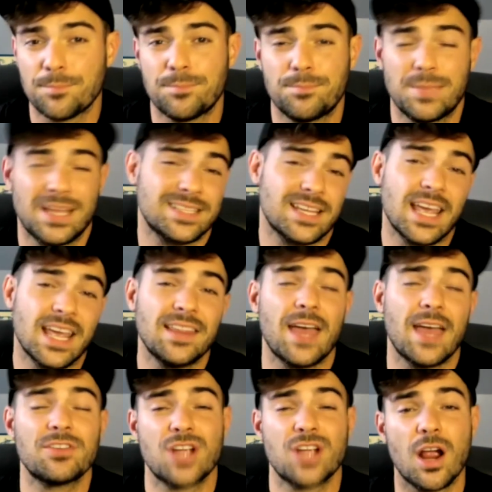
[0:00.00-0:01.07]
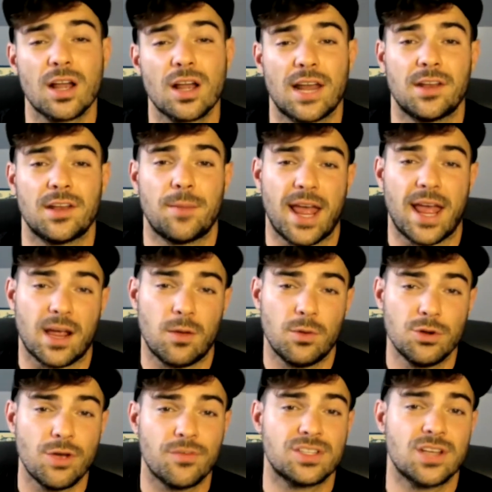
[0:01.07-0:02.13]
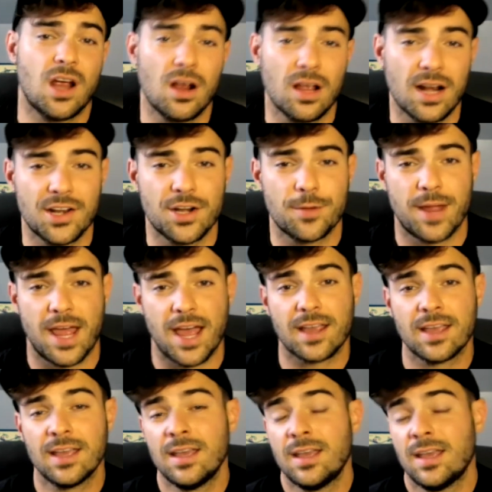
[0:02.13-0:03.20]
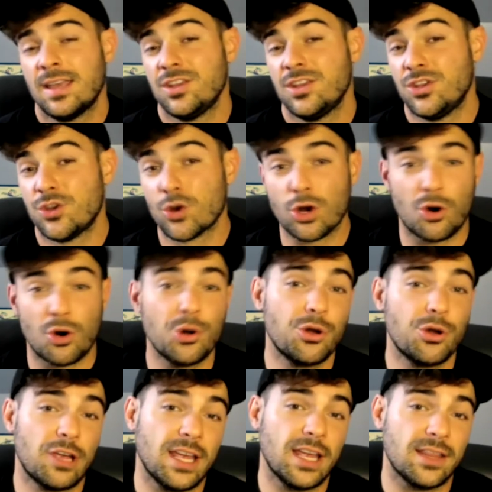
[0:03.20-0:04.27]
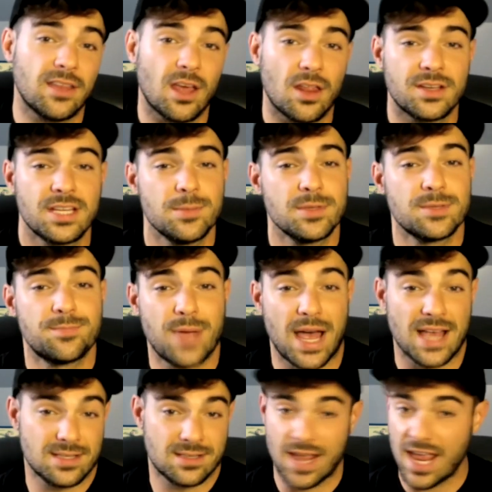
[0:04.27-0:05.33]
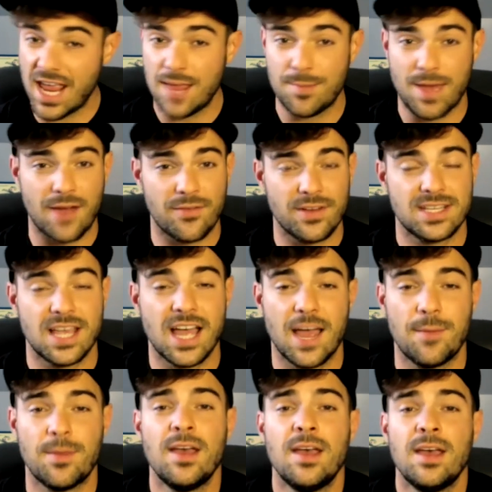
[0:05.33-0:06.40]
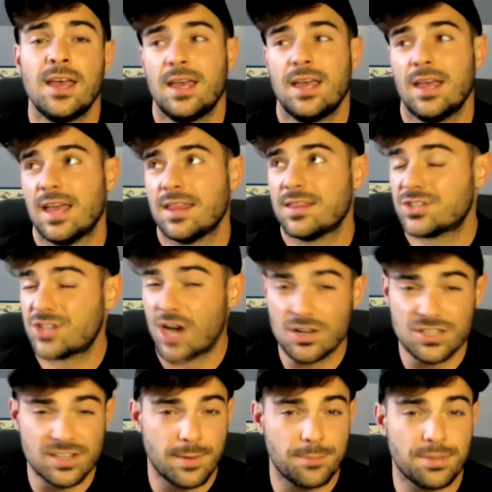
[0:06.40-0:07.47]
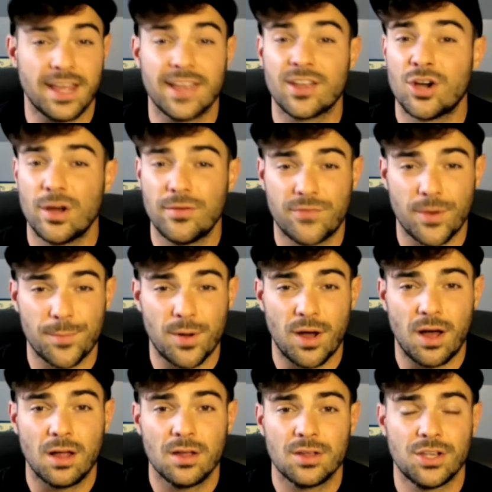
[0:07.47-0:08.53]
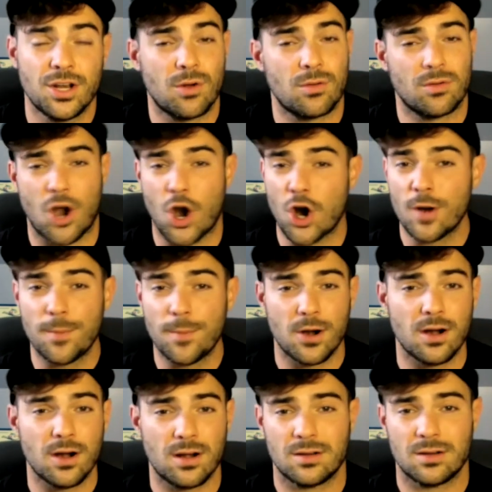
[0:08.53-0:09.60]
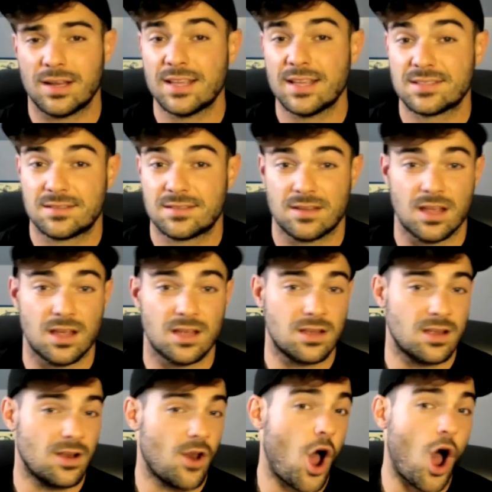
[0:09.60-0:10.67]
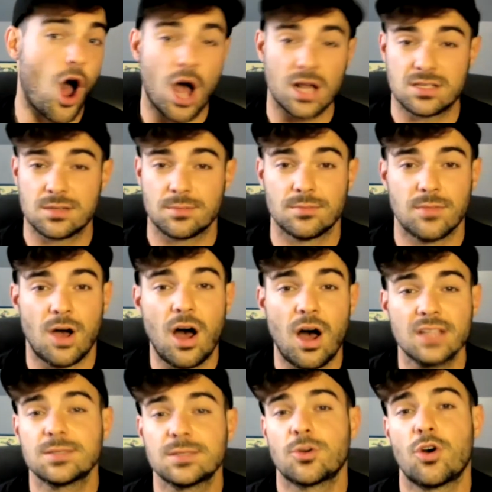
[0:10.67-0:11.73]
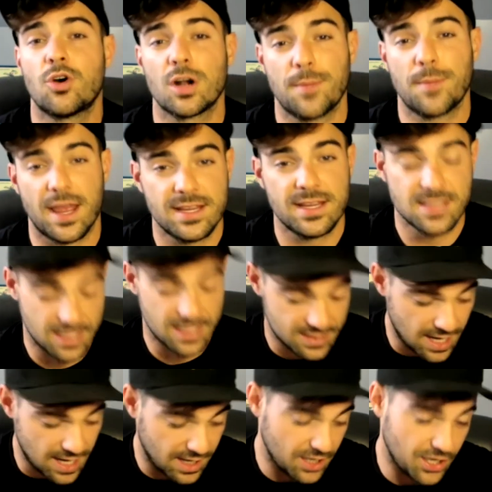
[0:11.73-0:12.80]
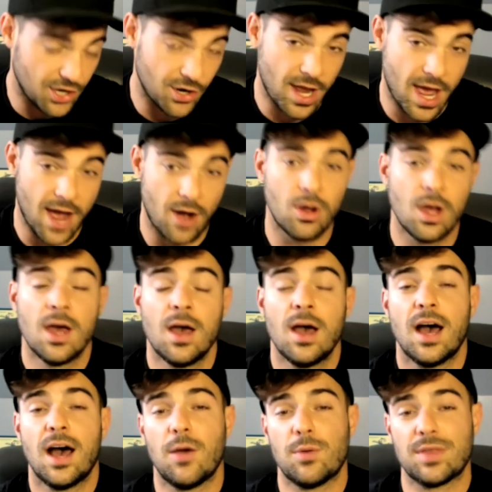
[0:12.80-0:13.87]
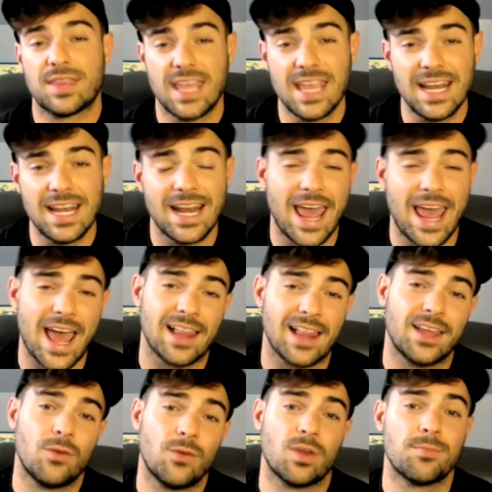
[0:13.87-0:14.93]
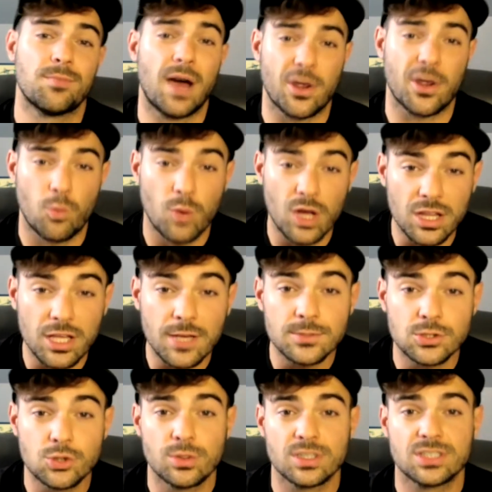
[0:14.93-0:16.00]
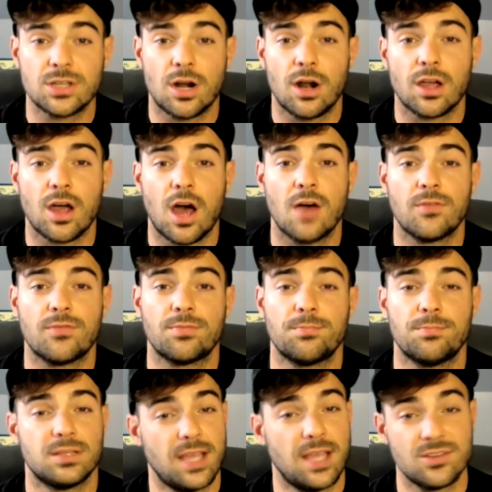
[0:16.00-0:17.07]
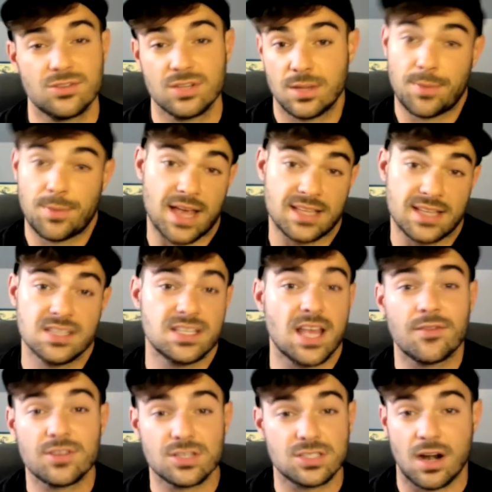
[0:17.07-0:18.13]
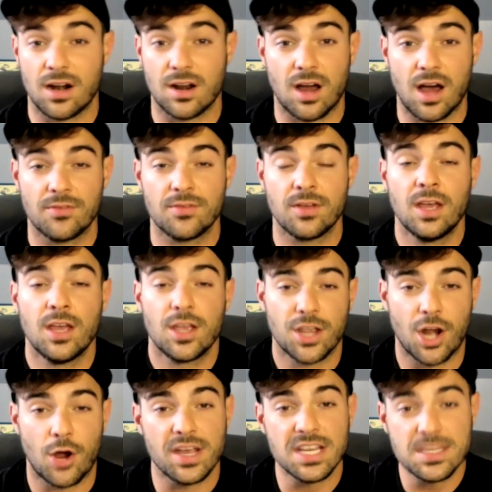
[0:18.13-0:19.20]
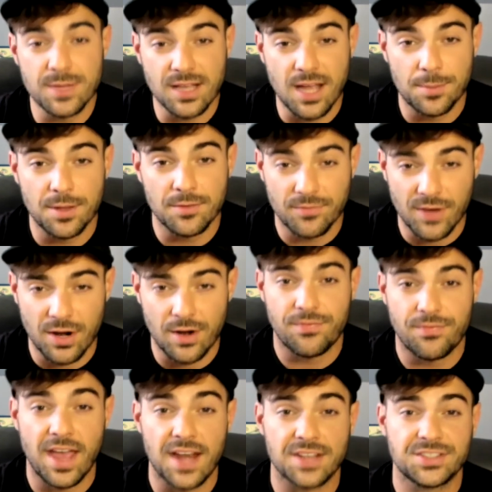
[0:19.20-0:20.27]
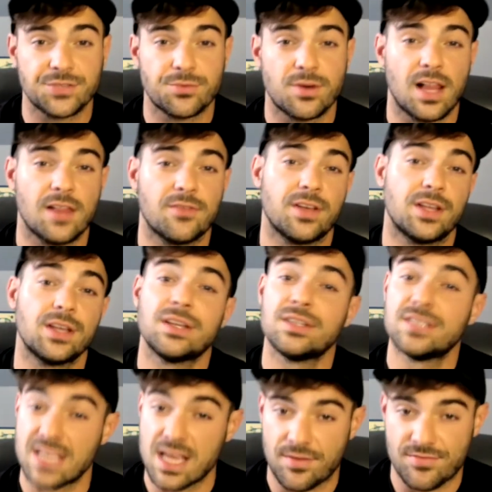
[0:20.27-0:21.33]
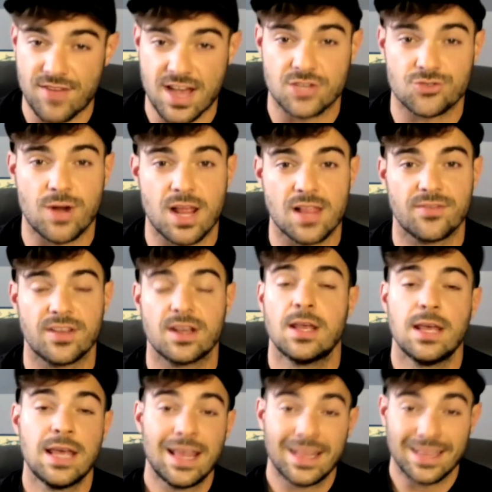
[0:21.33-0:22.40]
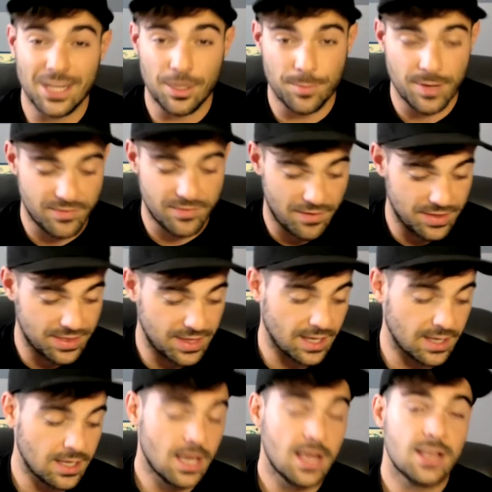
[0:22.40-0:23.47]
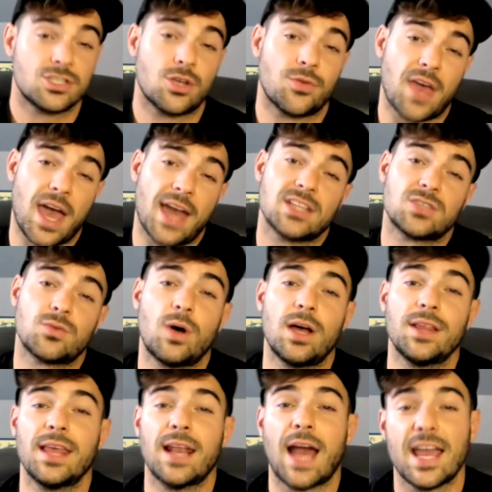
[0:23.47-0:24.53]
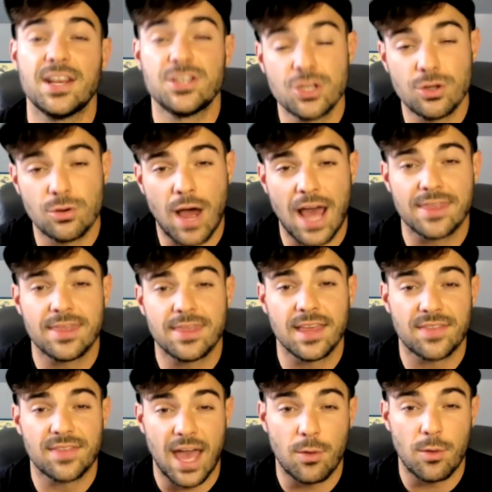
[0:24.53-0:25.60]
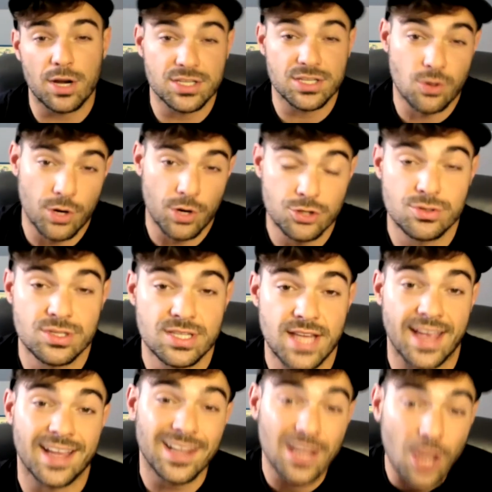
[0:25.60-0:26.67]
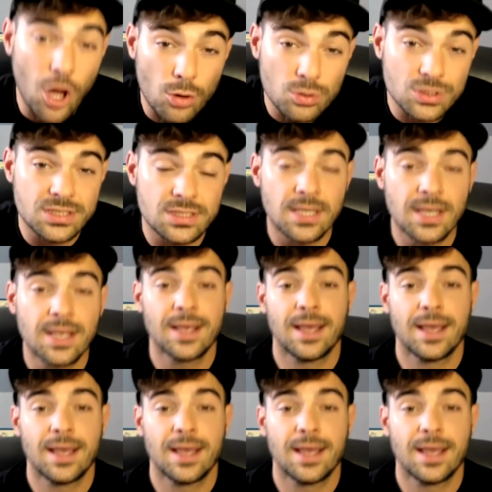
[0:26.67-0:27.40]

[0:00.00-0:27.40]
Because again, they have a target on their back. And when you have a target on your back, you're going to get the other team's best game every time. The Chargers have been playing good football. You know, Herbert is an awesome quarterback. He's in his second year now with Keenan Allen, with Mike Williams, who is starting off potentially the best he's ever started off. You know, he's becoming very fantasy relevant, DFS relevant, a little bit of everything. So that is one that I do. I think that one is going to stay close.